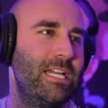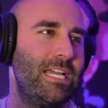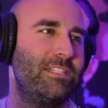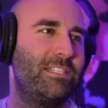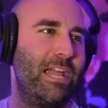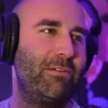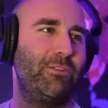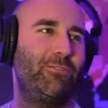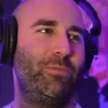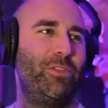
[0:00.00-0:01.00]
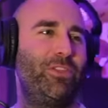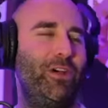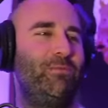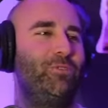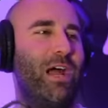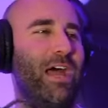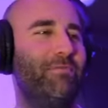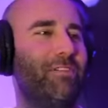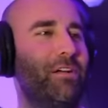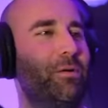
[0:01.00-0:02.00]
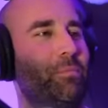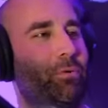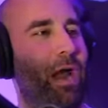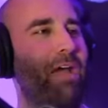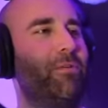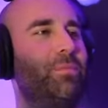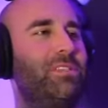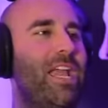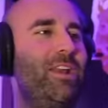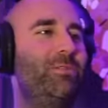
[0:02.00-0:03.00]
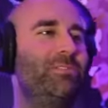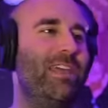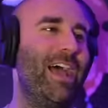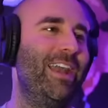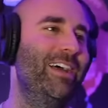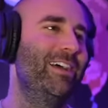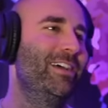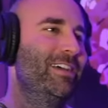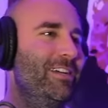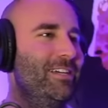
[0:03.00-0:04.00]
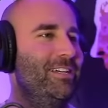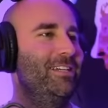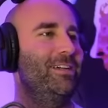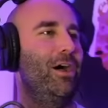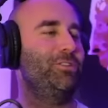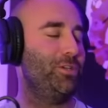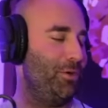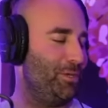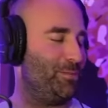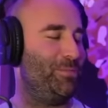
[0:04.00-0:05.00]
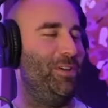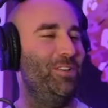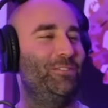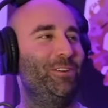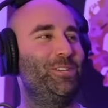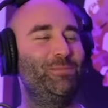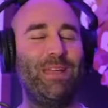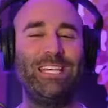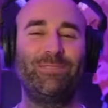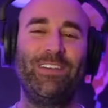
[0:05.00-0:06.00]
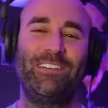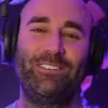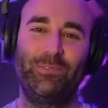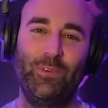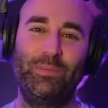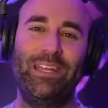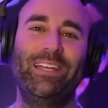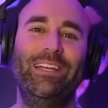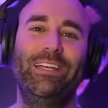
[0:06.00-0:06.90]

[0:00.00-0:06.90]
Is Gary from the thumb drive Private Potato's dad? Also, the first space vessel will be